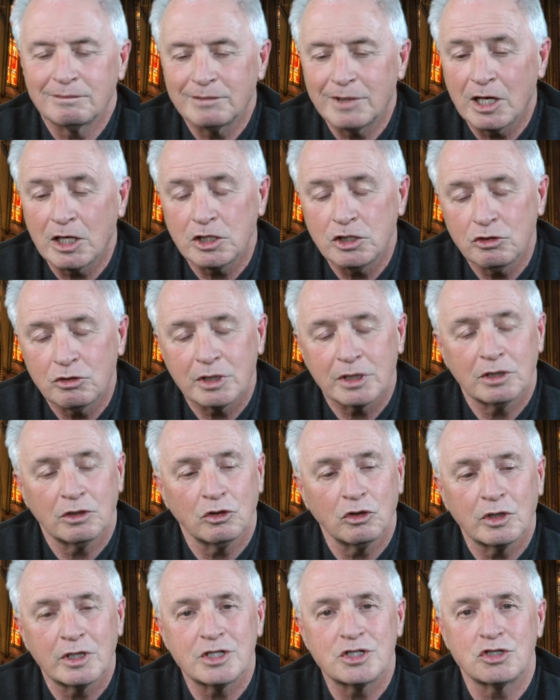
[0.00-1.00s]
Now, you can
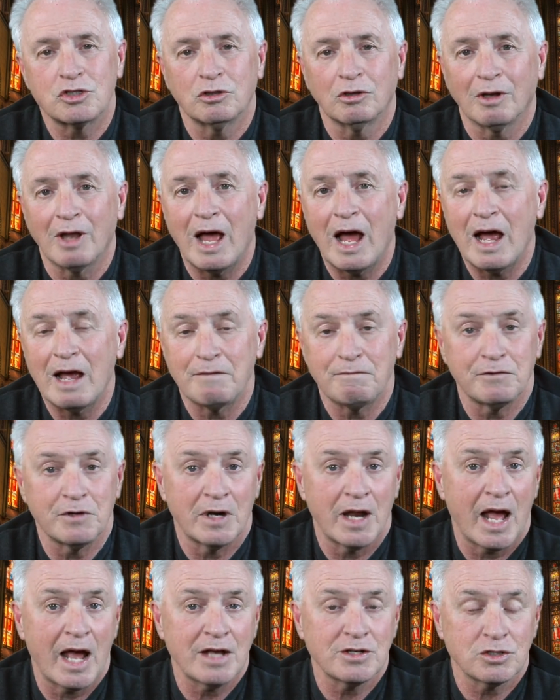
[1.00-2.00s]
look at your life
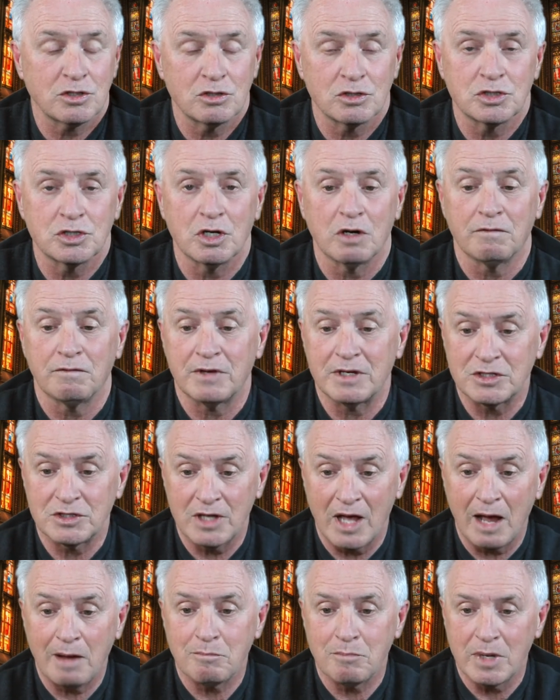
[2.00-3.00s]
and ask yourself, is
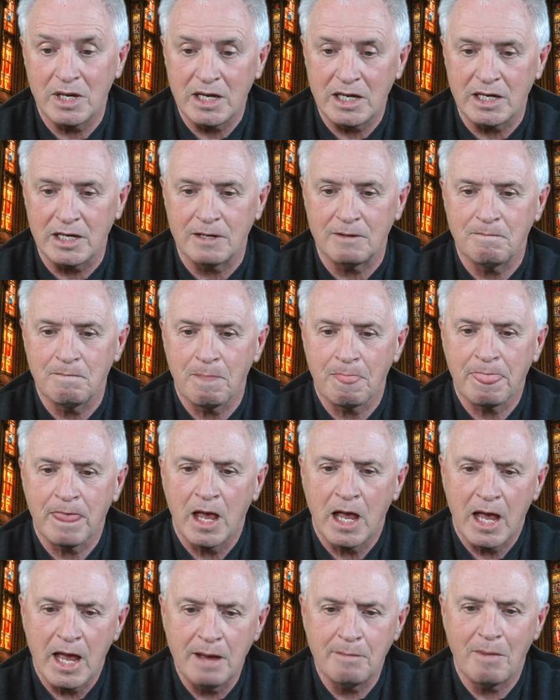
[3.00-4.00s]
that me?
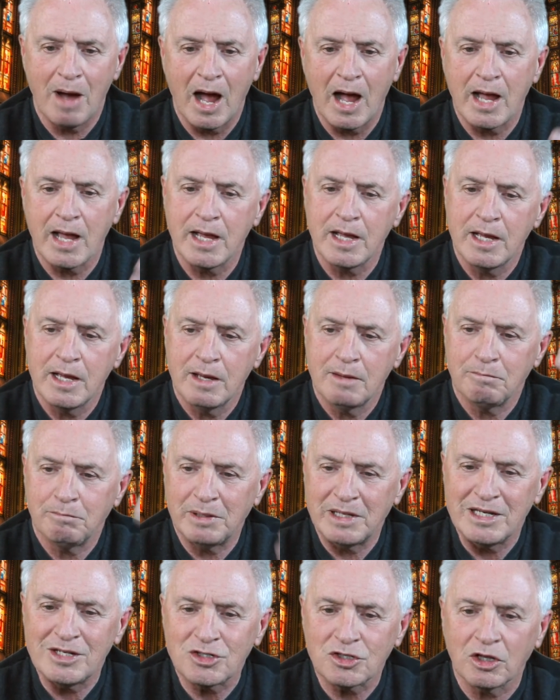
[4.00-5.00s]
Am I
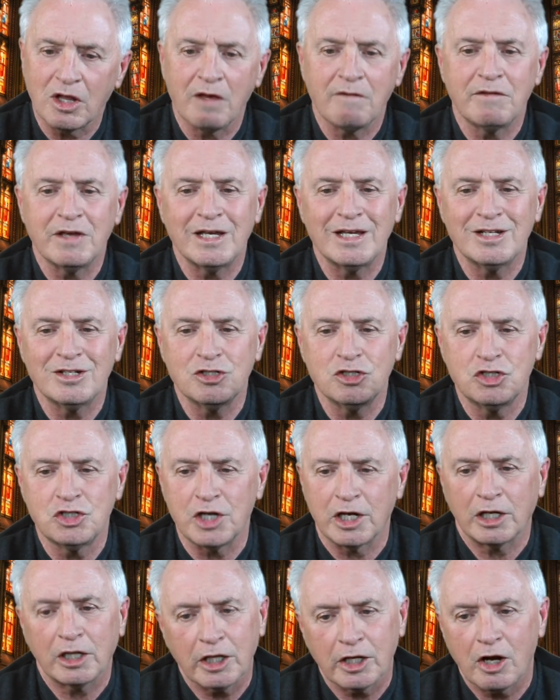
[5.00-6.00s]
peace-loving,
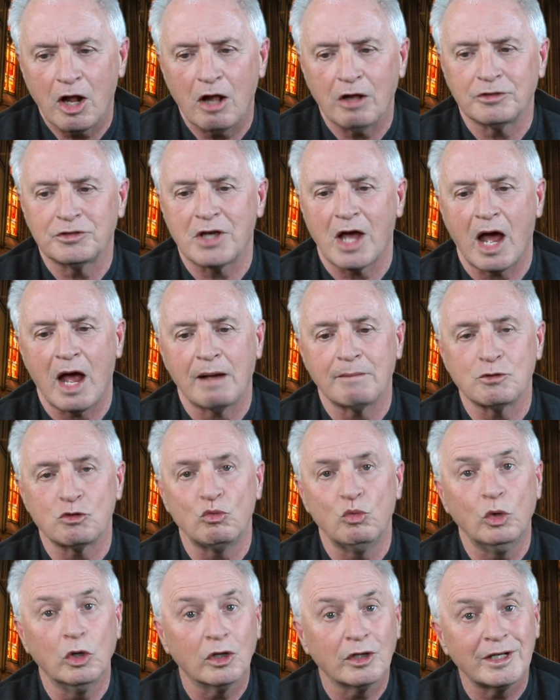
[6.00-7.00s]
gentle at all times,
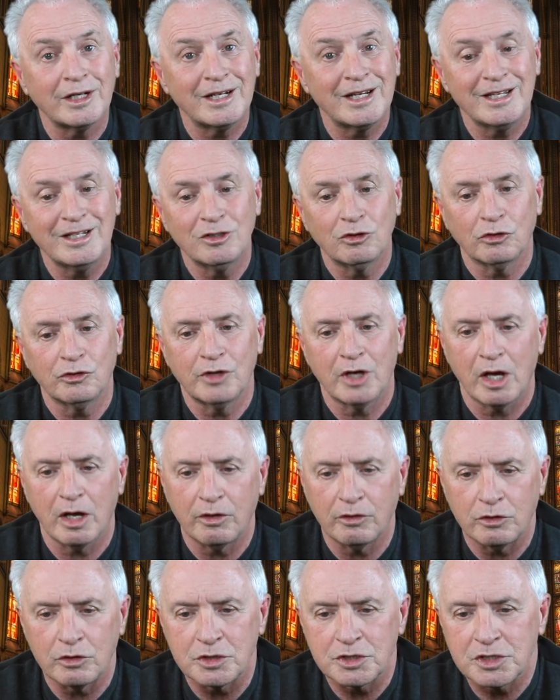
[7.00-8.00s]
willing to yield to
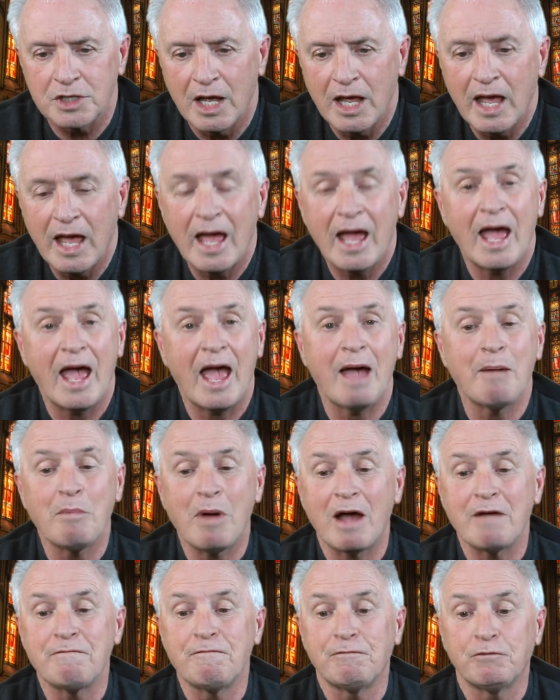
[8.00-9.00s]
others, Am
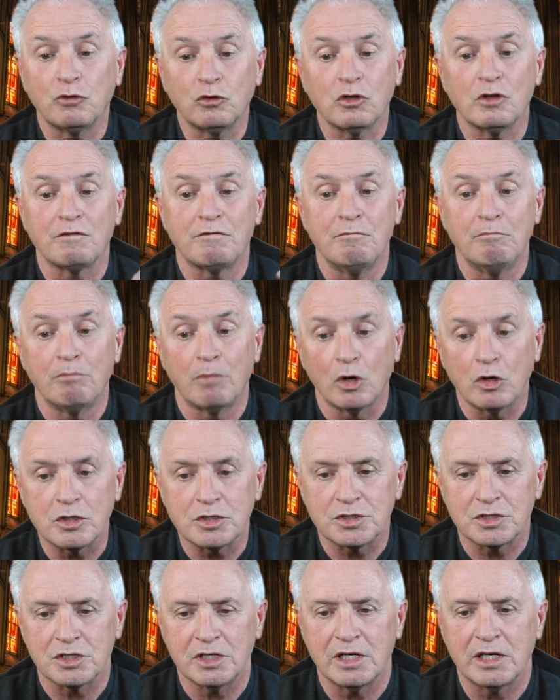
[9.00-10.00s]
I full of
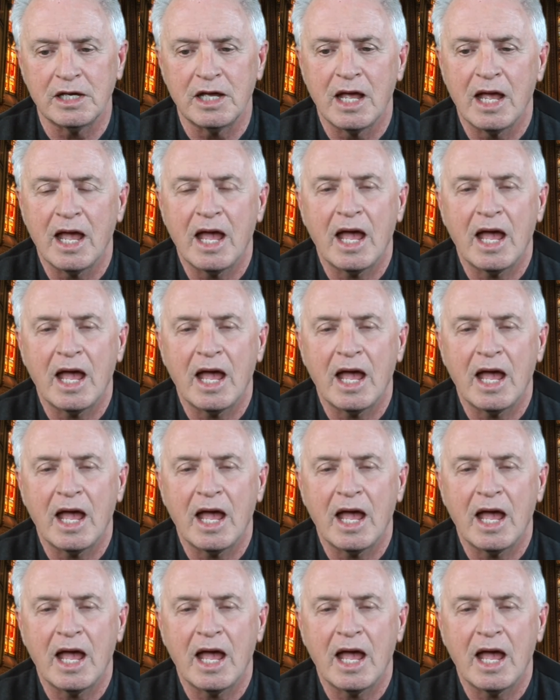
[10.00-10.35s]
mercy